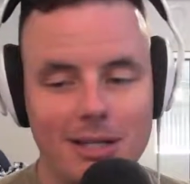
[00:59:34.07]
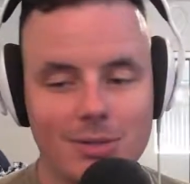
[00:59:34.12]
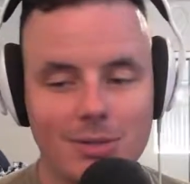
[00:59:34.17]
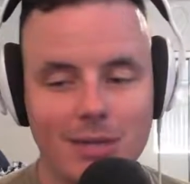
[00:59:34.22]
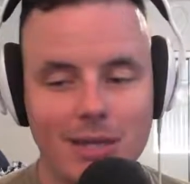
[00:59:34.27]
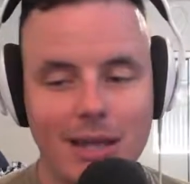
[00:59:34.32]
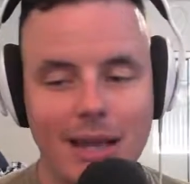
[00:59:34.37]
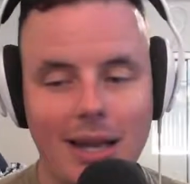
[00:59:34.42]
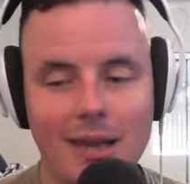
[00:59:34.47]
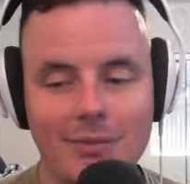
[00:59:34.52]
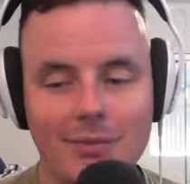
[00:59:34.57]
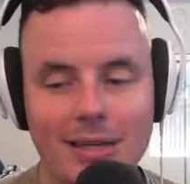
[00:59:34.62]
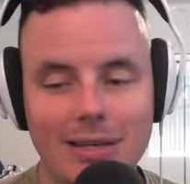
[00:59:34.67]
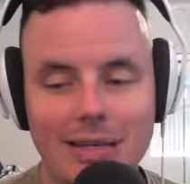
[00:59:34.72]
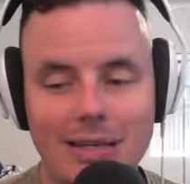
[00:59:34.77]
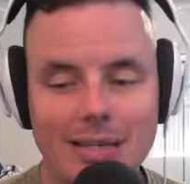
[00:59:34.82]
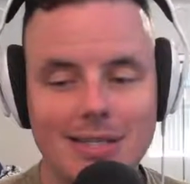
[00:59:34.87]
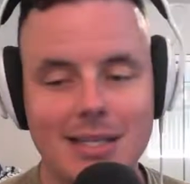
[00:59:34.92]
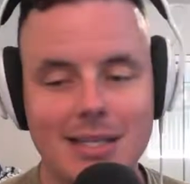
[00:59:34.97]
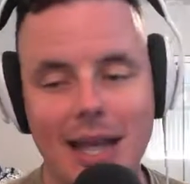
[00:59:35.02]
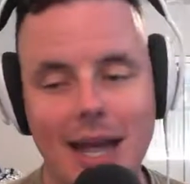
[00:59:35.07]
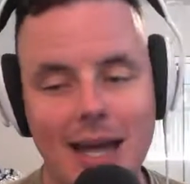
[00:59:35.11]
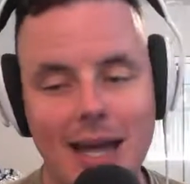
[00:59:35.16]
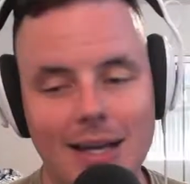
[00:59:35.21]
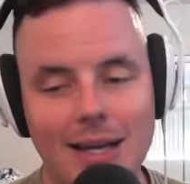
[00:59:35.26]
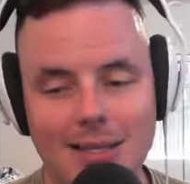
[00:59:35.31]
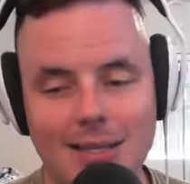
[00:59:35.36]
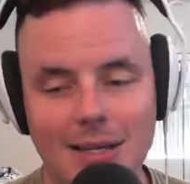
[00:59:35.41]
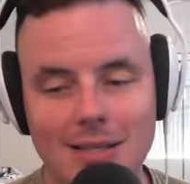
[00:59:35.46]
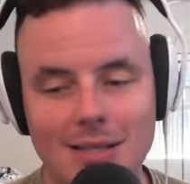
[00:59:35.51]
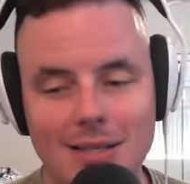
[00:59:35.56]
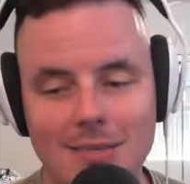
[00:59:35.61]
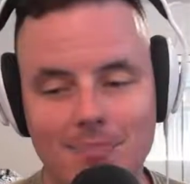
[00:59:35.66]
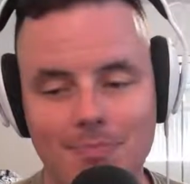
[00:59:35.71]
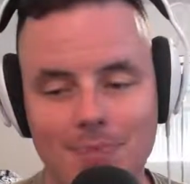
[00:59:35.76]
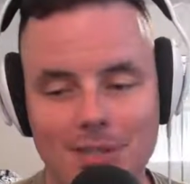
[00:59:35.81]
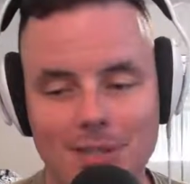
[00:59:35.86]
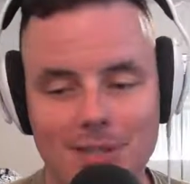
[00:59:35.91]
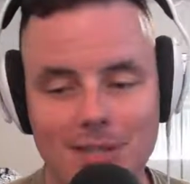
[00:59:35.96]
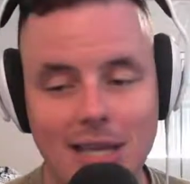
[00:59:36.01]
so he'd have an easy access
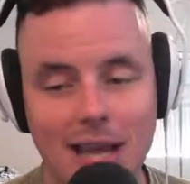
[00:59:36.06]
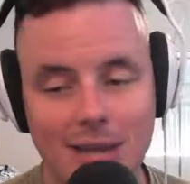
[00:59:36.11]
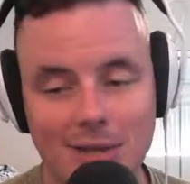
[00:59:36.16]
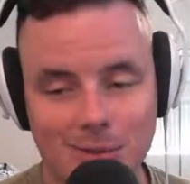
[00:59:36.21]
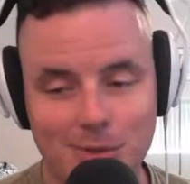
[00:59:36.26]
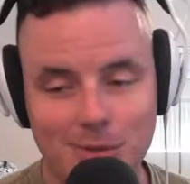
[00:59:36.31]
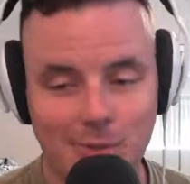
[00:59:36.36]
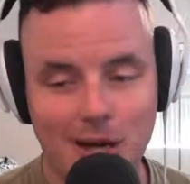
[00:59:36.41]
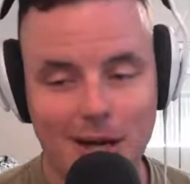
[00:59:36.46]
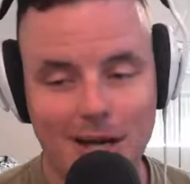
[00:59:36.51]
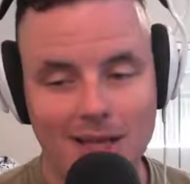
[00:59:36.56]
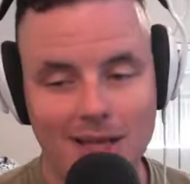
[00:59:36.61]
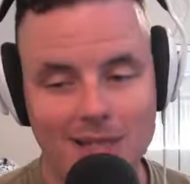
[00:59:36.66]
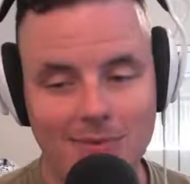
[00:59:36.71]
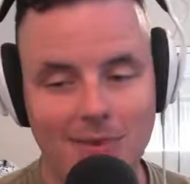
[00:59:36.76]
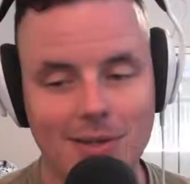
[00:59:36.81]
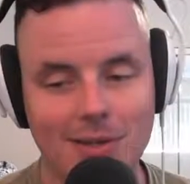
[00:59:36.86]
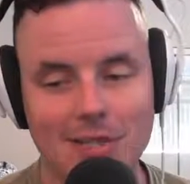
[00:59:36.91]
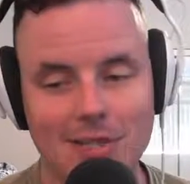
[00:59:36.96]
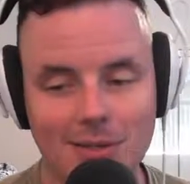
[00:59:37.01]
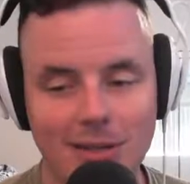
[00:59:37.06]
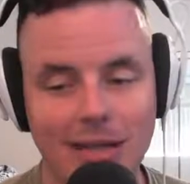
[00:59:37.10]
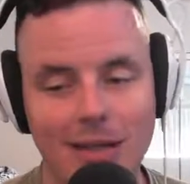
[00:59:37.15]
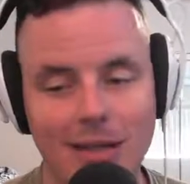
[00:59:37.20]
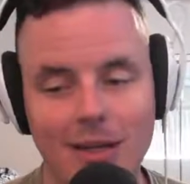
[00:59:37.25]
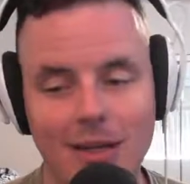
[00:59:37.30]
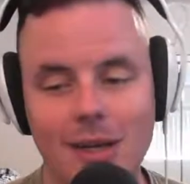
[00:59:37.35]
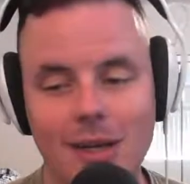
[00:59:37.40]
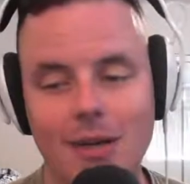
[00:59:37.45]
stash box for his like